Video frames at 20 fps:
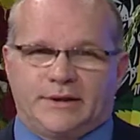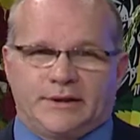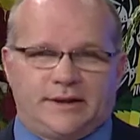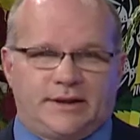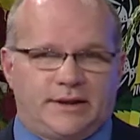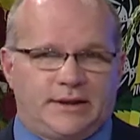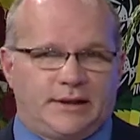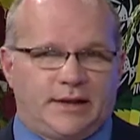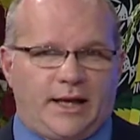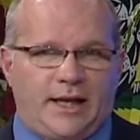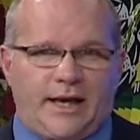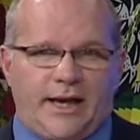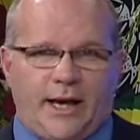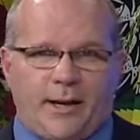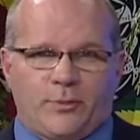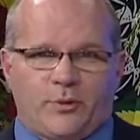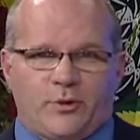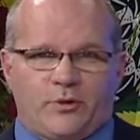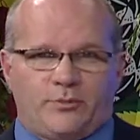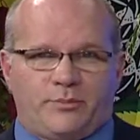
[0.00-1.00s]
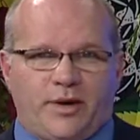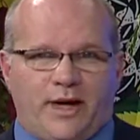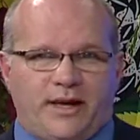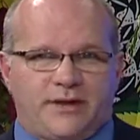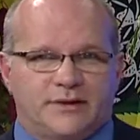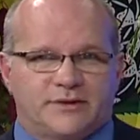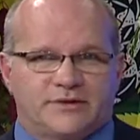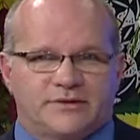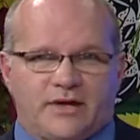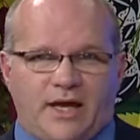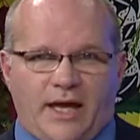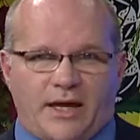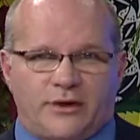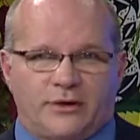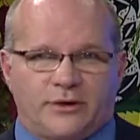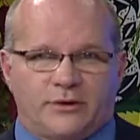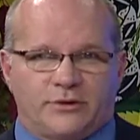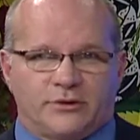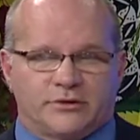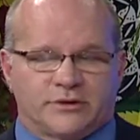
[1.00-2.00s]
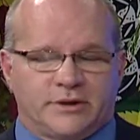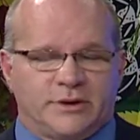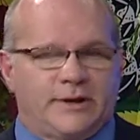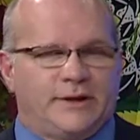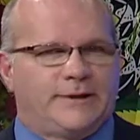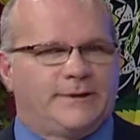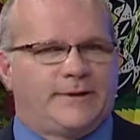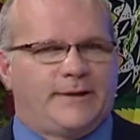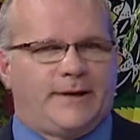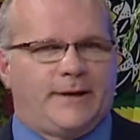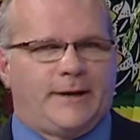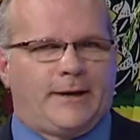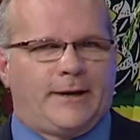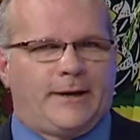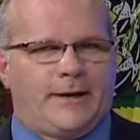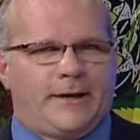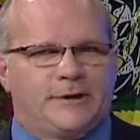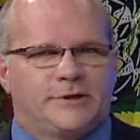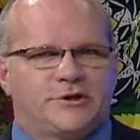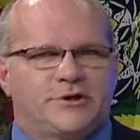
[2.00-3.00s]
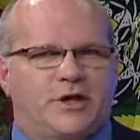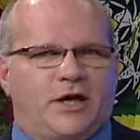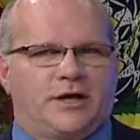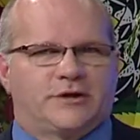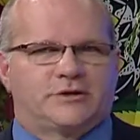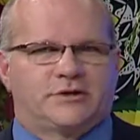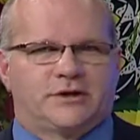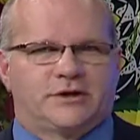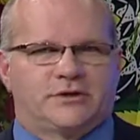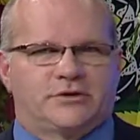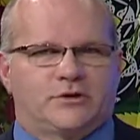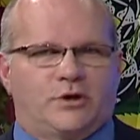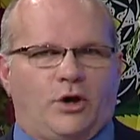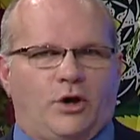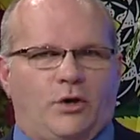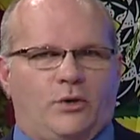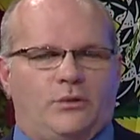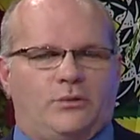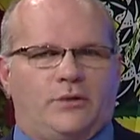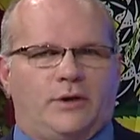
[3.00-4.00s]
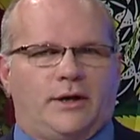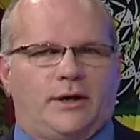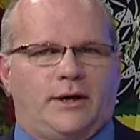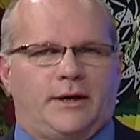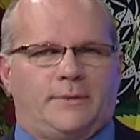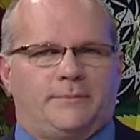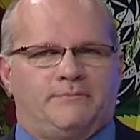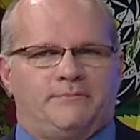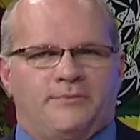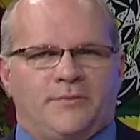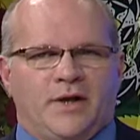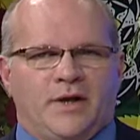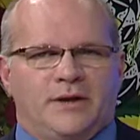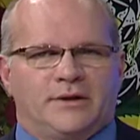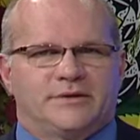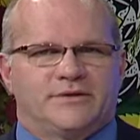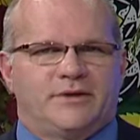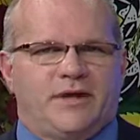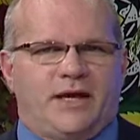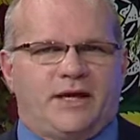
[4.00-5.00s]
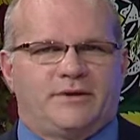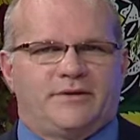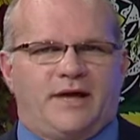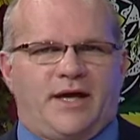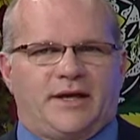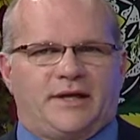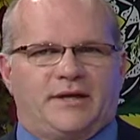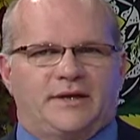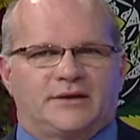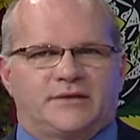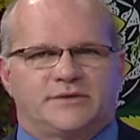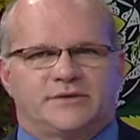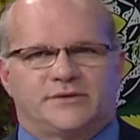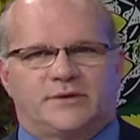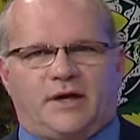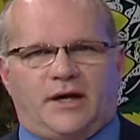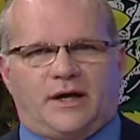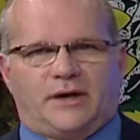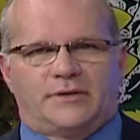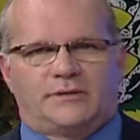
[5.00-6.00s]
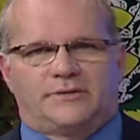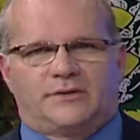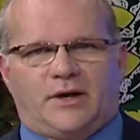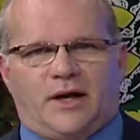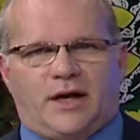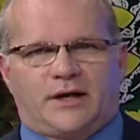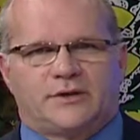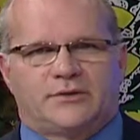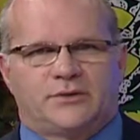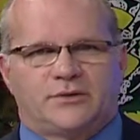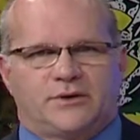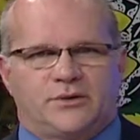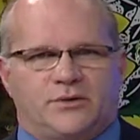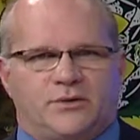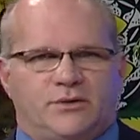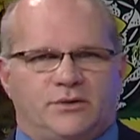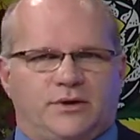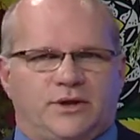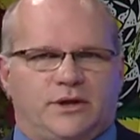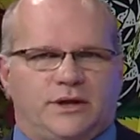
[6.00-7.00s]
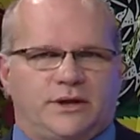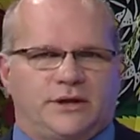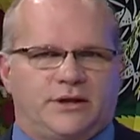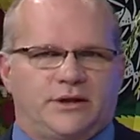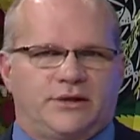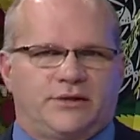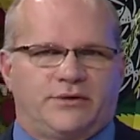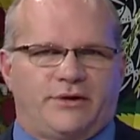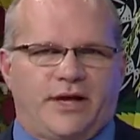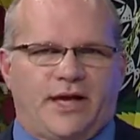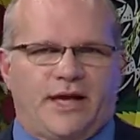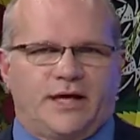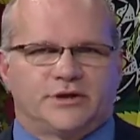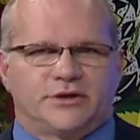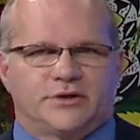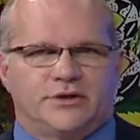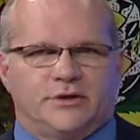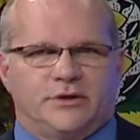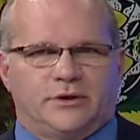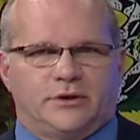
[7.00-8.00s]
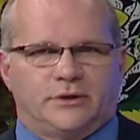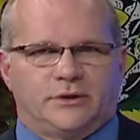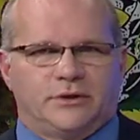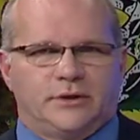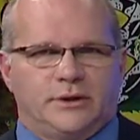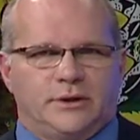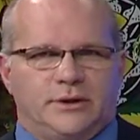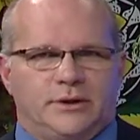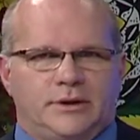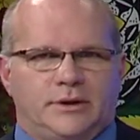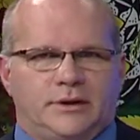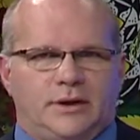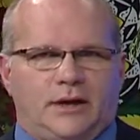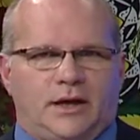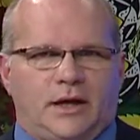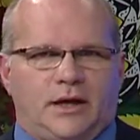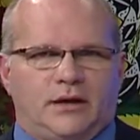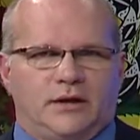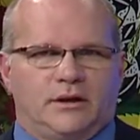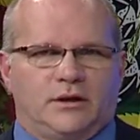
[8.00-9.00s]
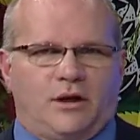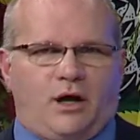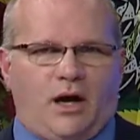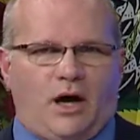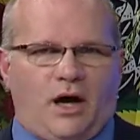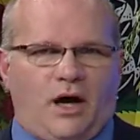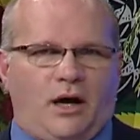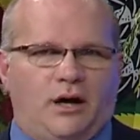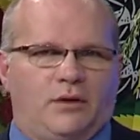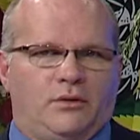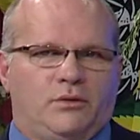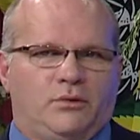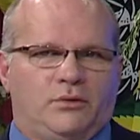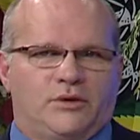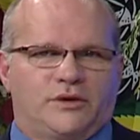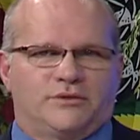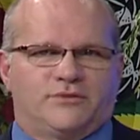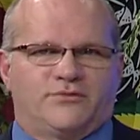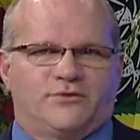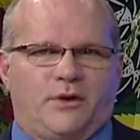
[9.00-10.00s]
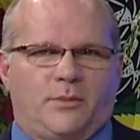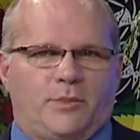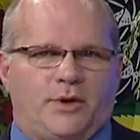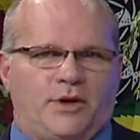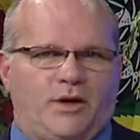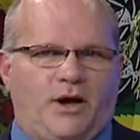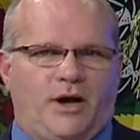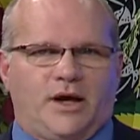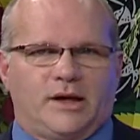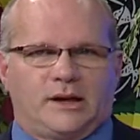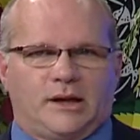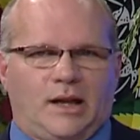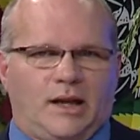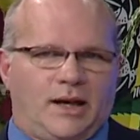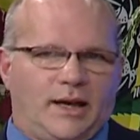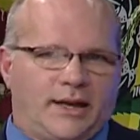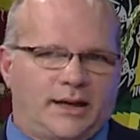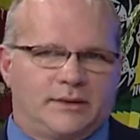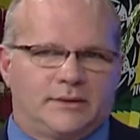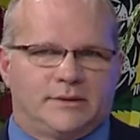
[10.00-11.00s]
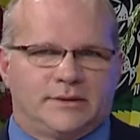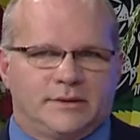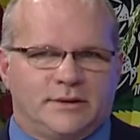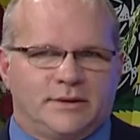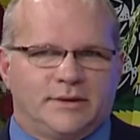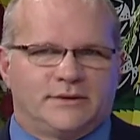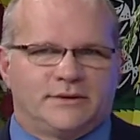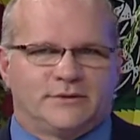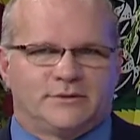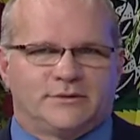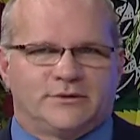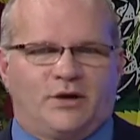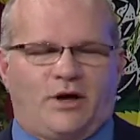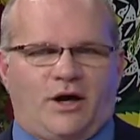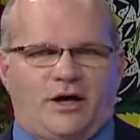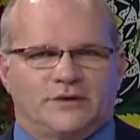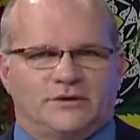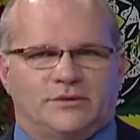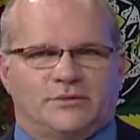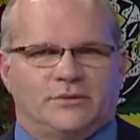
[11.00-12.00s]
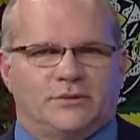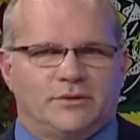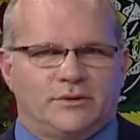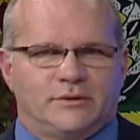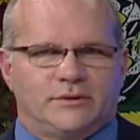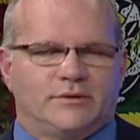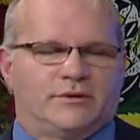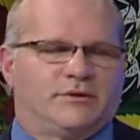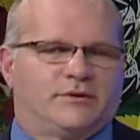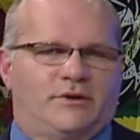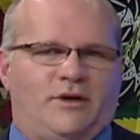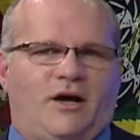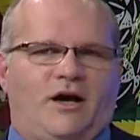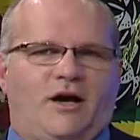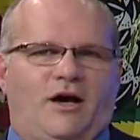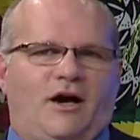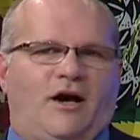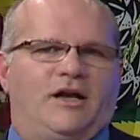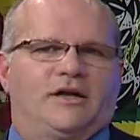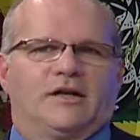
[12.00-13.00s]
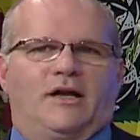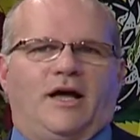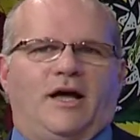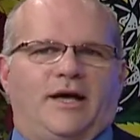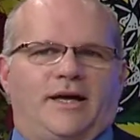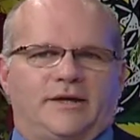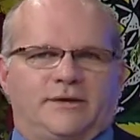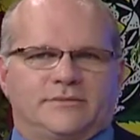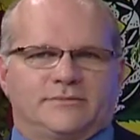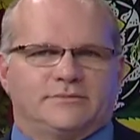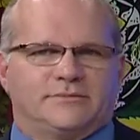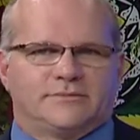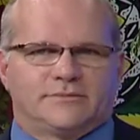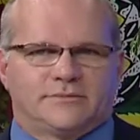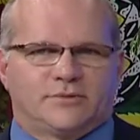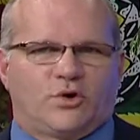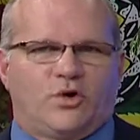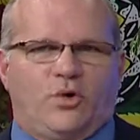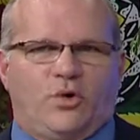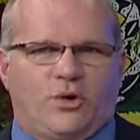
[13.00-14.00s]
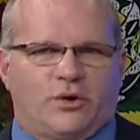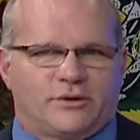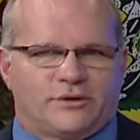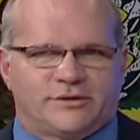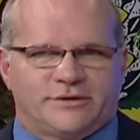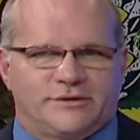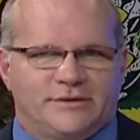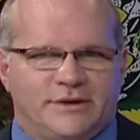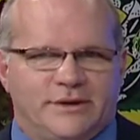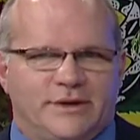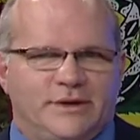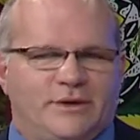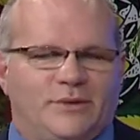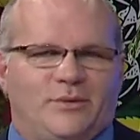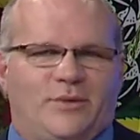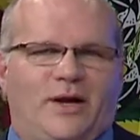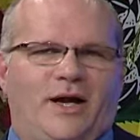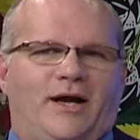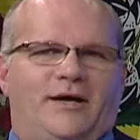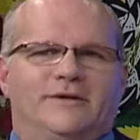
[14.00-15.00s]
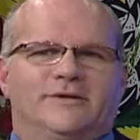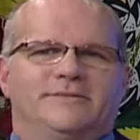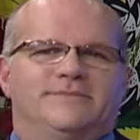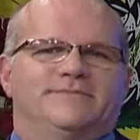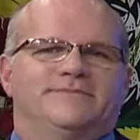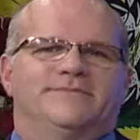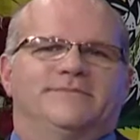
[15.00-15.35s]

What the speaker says: getting hammered by the senators, unjustly so, saying that his doctorate degree in international law was from an online law school or online course. Well,